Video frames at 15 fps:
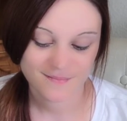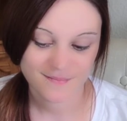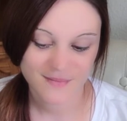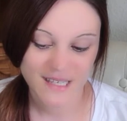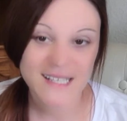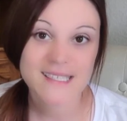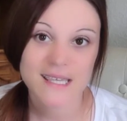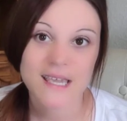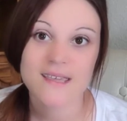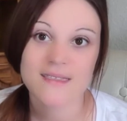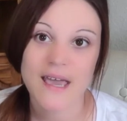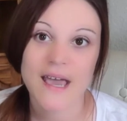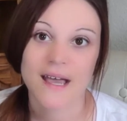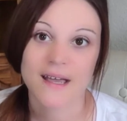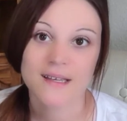It's like
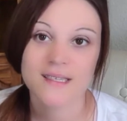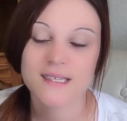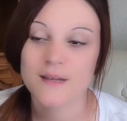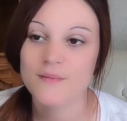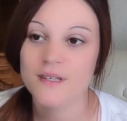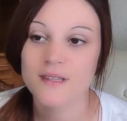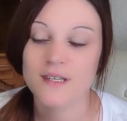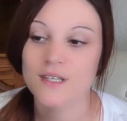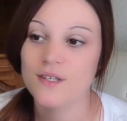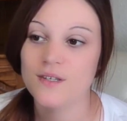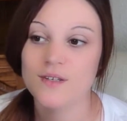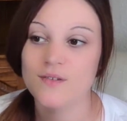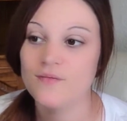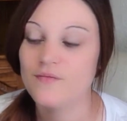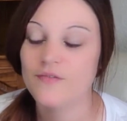that. It's something that
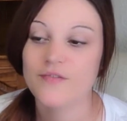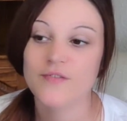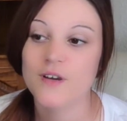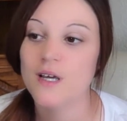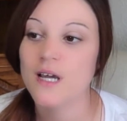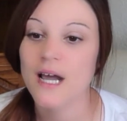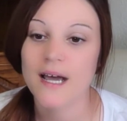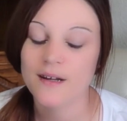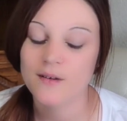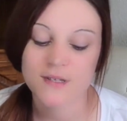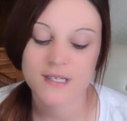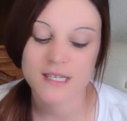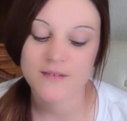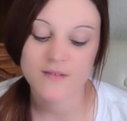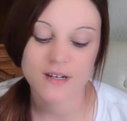you forgot it
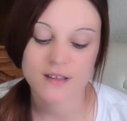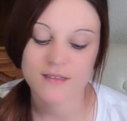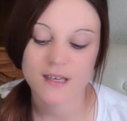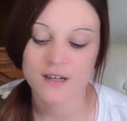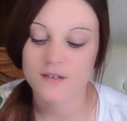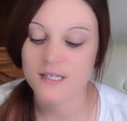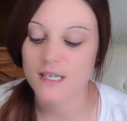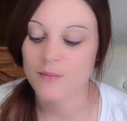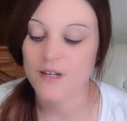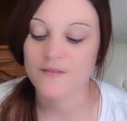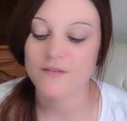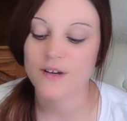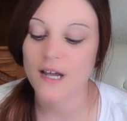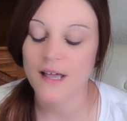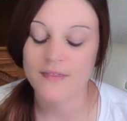was even a thing, or somebody
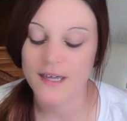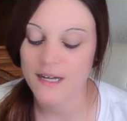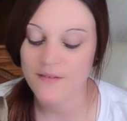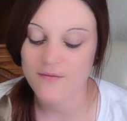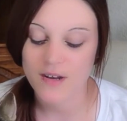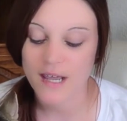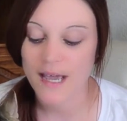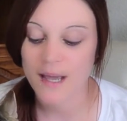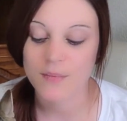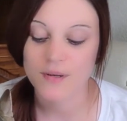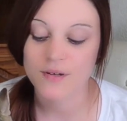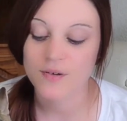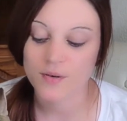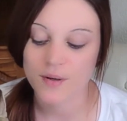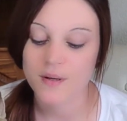forgot that even
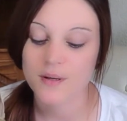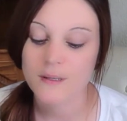happened, or.